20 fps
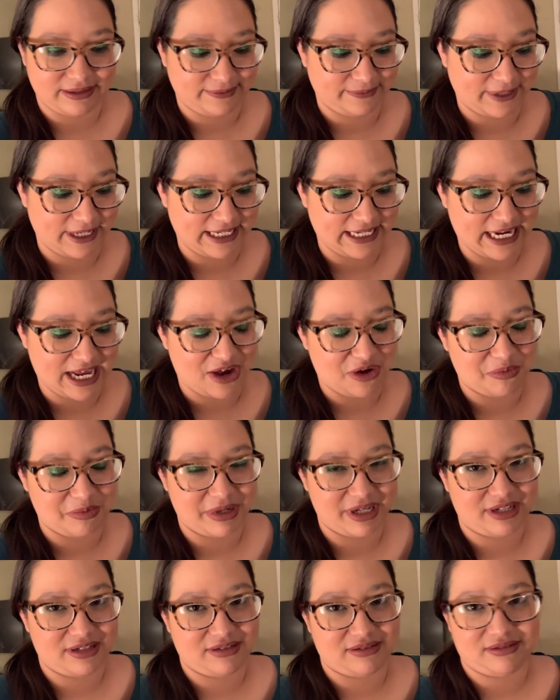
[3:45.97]
right now,
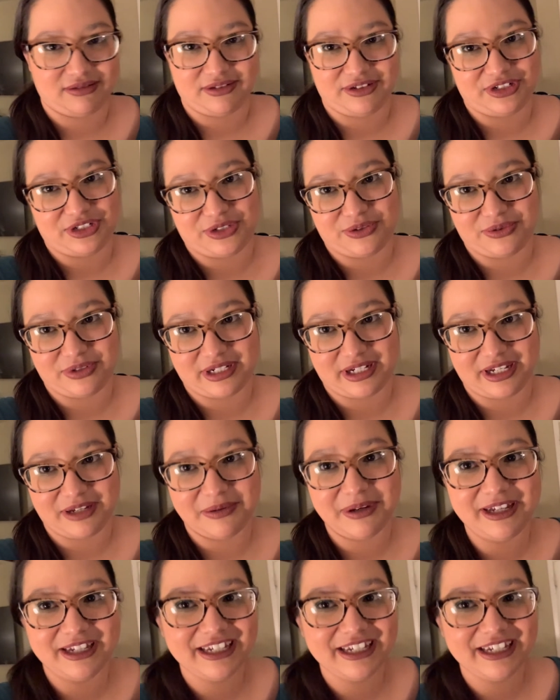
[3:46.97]
but there's no time.